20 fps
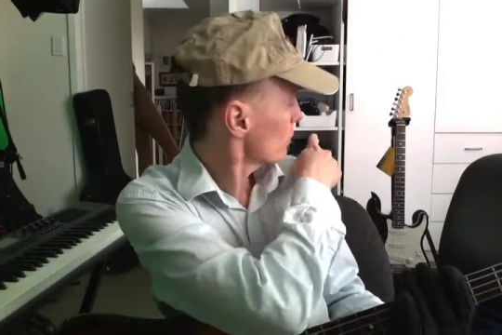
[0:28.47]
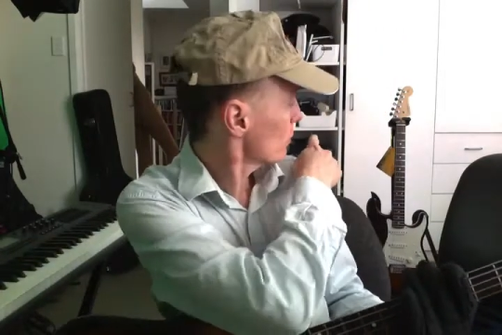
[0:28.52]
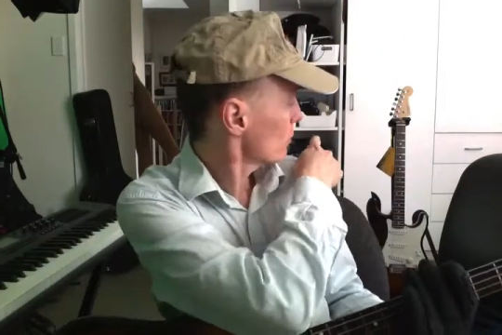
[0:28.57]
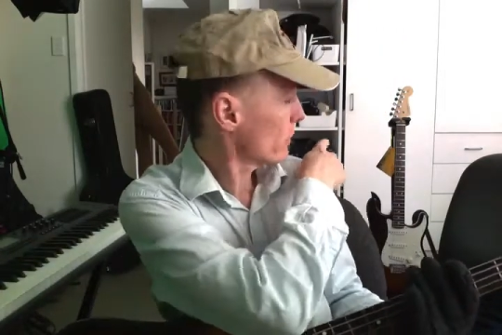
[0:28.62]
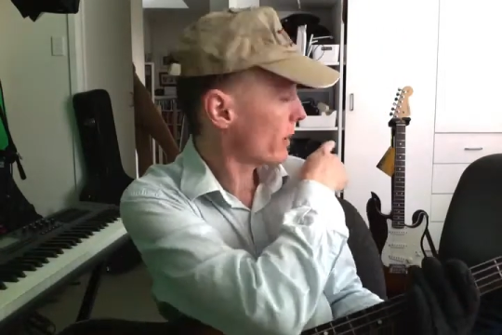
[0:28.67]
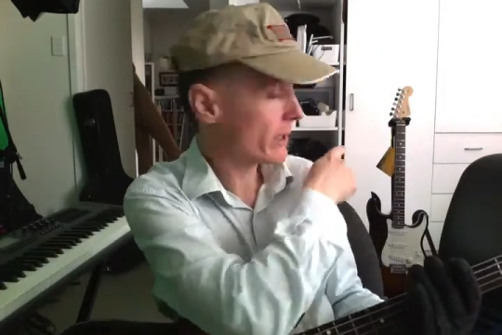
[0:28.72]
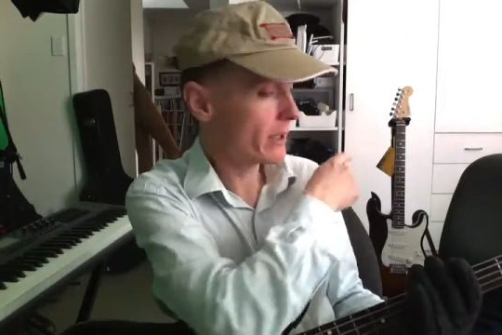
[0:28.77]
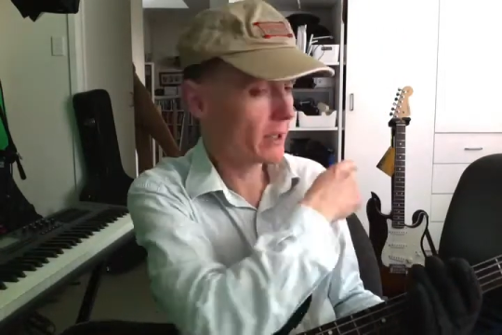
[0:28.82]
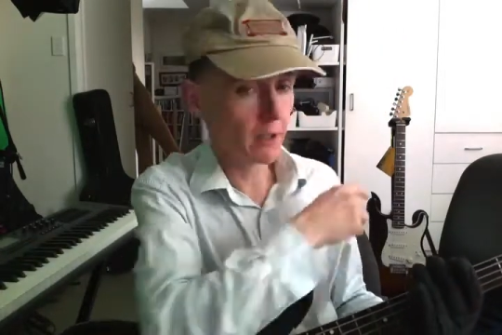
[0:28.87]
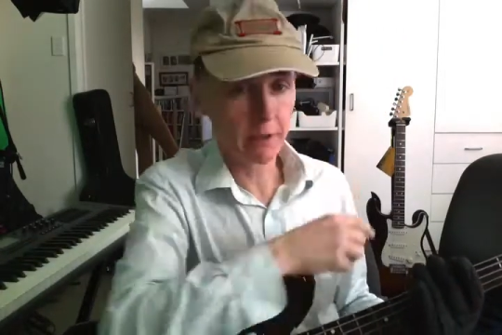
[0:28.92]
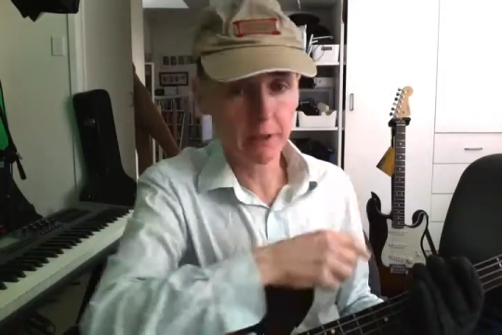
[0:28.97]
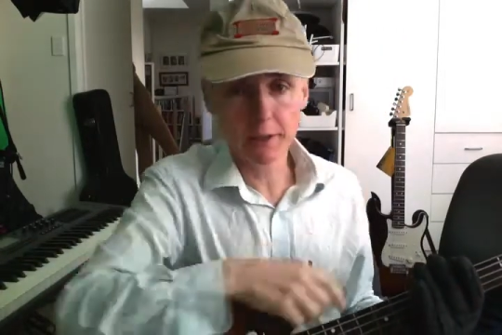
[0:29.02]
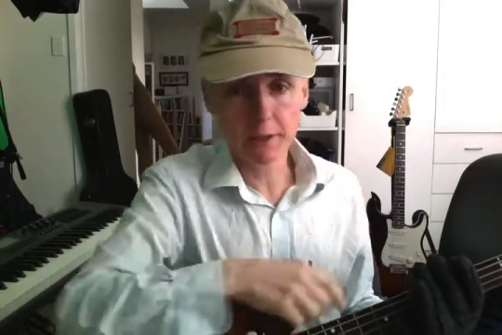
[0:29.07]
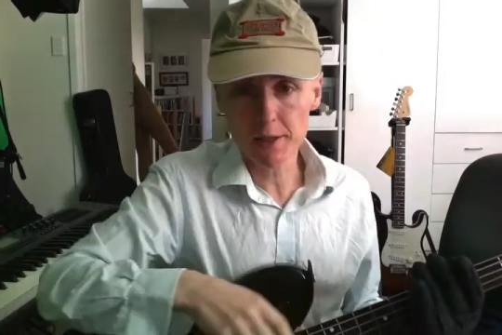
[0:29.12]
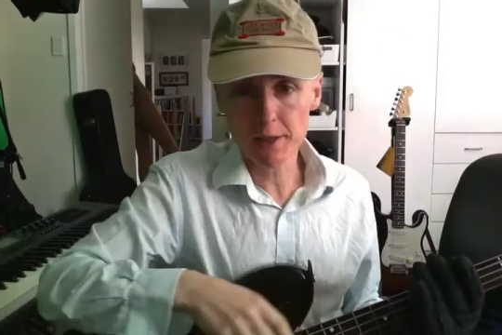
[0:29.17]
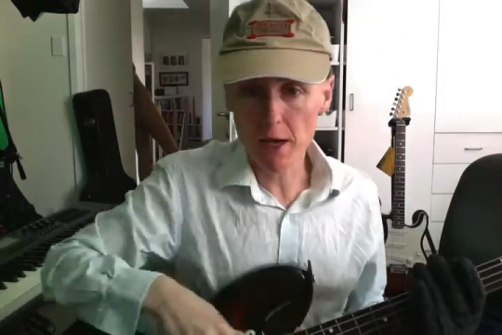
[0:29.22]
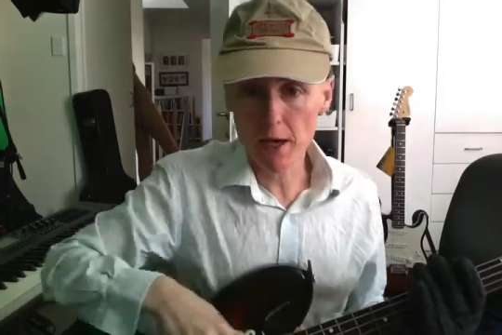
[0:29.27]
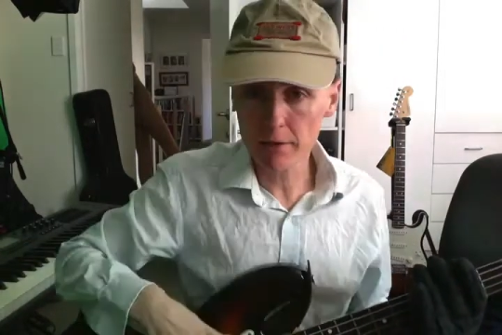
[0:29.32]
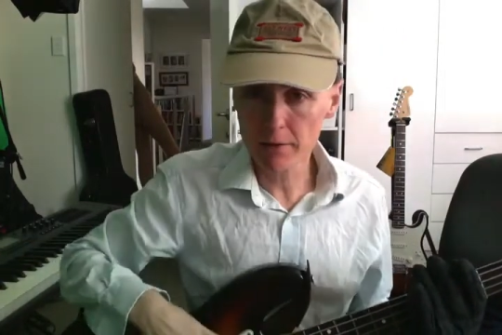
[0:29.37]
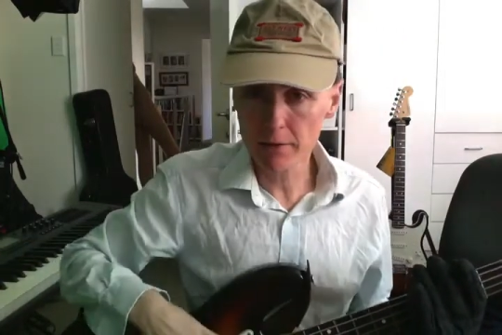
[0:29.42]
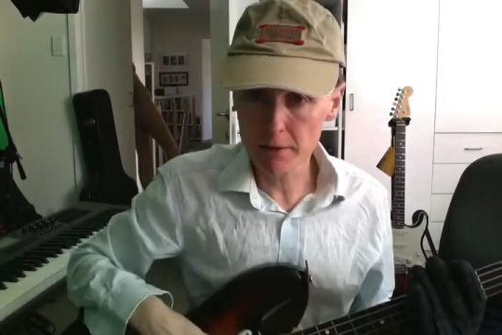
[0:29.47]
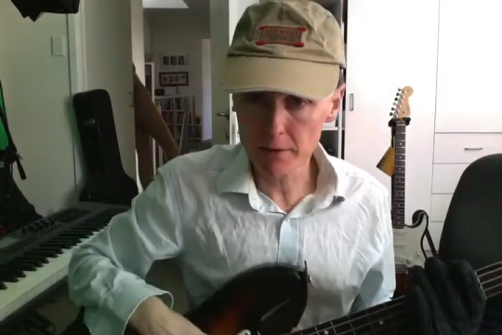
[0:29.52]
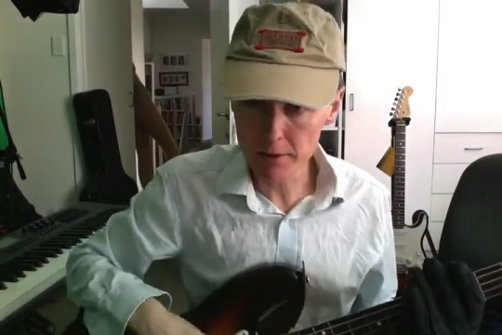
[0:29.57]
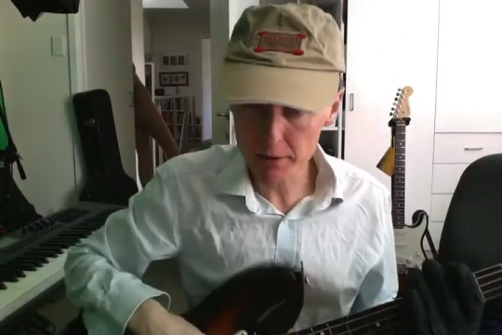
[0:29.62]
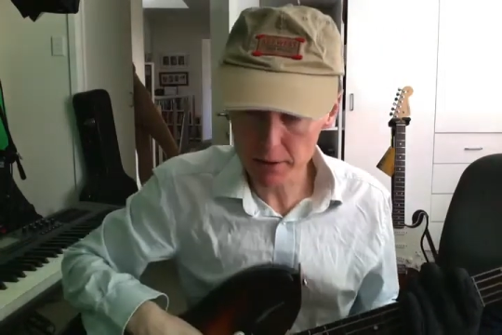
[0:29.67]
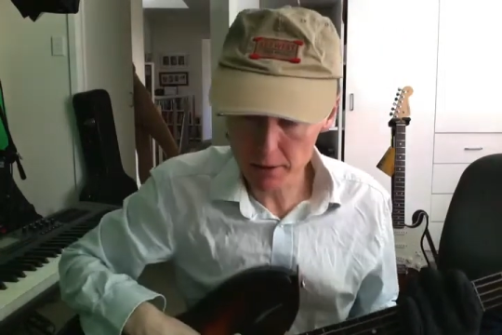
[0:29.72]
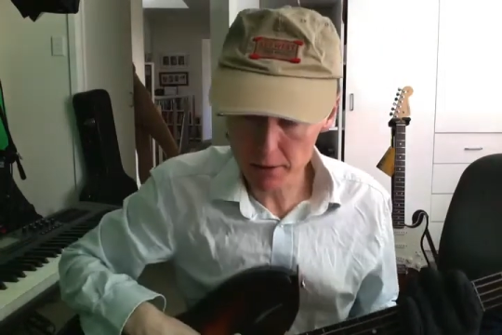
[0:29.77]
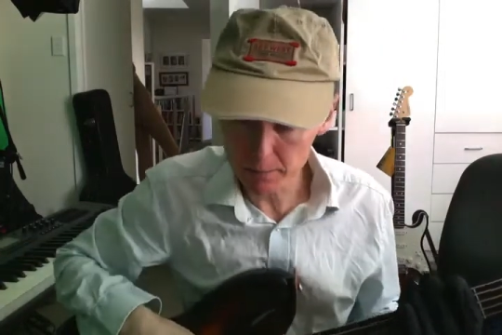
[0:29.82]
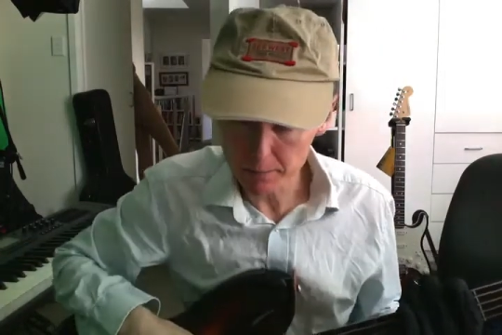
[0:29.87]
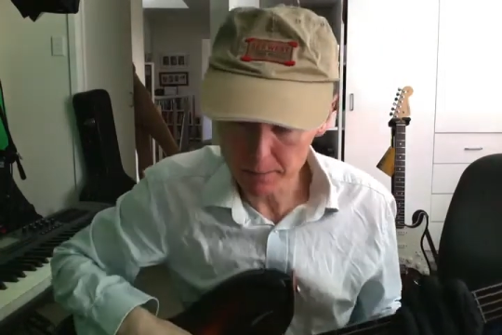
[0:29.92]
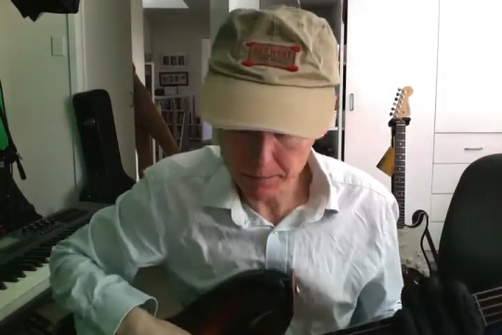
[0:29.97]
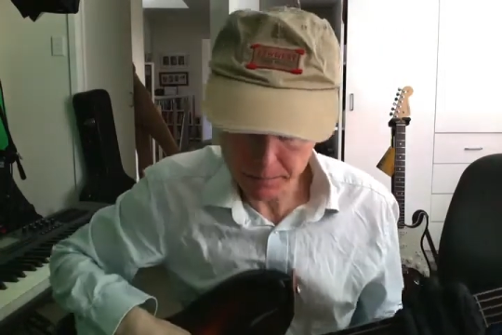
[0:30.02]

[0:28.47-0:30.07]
regular guitarists.